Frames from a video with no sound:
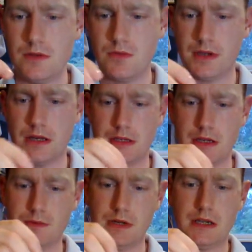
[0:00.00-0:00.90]
Then what we're going
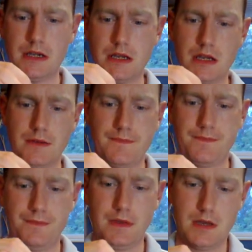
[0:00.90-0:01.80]
to do, we're going to
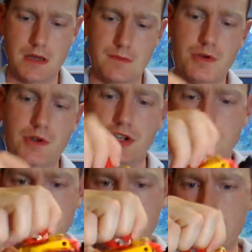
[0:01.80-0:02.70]

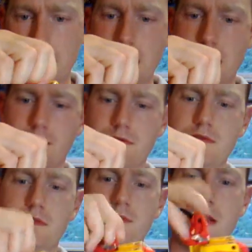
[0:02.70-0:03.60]
push his beast head
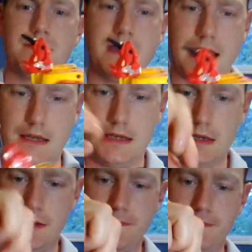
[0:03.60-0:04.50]
all the way back.
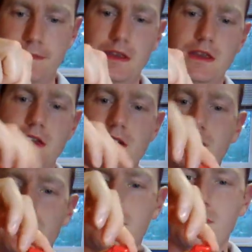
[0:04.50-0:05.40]

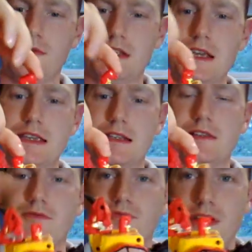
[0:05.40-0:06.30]
Rotate
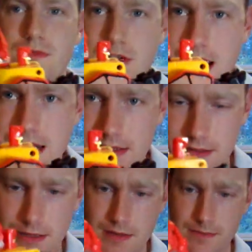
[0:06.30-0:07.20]
his little robot
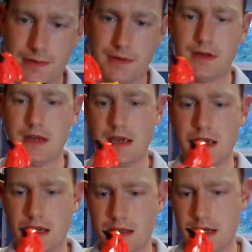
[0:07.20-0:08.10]
head up.
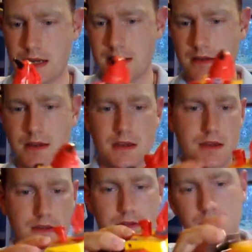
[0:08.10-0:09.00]
And then
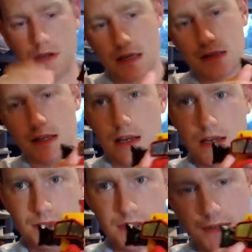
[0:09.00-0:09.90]
get his little
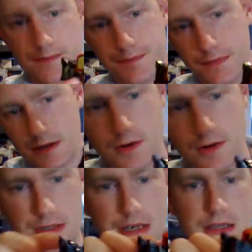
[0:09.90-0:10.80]
arms and
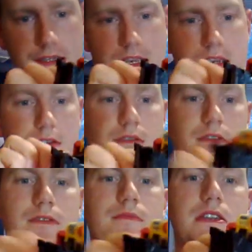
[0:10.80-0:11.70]
rotate these
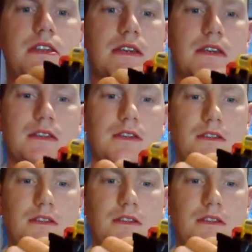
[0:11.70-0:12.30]
down from here.